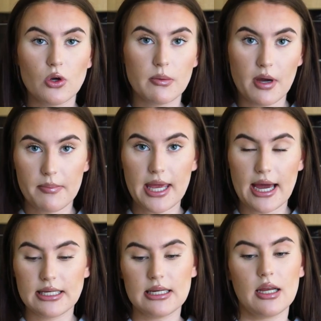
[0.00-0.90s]
or you might be
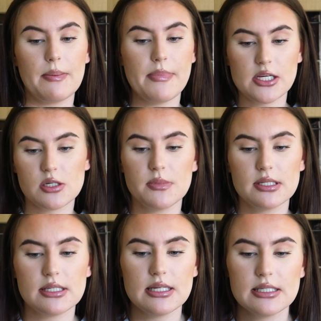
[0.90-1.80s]
adding like
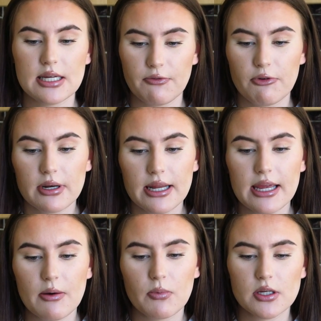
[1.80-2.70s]
measurements in differently,